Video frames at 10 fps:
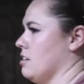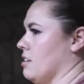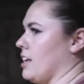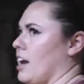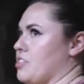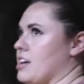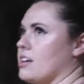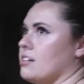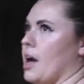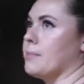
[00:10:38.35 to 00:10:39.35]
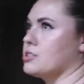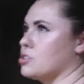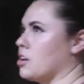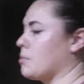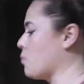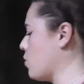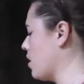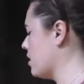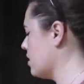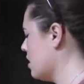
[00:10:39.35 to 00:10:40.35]
like I think episode number
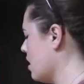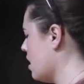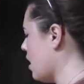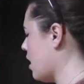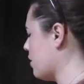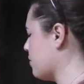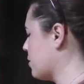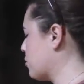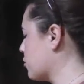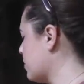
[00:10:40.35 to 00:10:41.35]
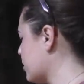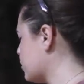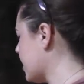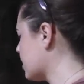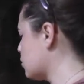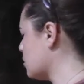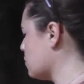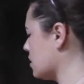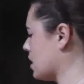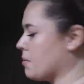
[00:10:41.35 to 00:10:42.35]
one of the broodmare checks, she
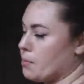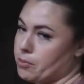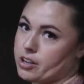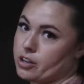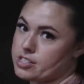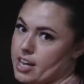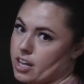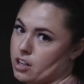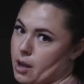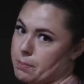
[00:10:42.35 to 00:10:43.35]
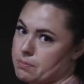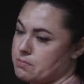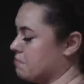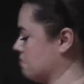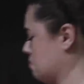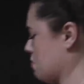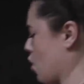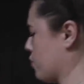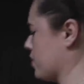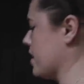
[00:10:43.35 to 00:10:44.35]
wouldn't let me bring her tail up over